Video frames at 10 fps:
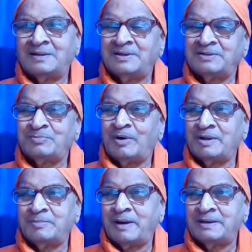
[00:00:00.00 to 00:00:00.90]
Others'
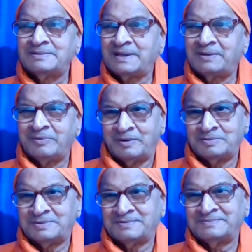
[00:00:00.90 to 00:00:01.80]
body minds are
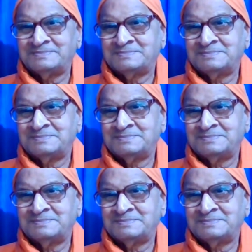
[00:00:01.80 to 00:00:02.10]
waves.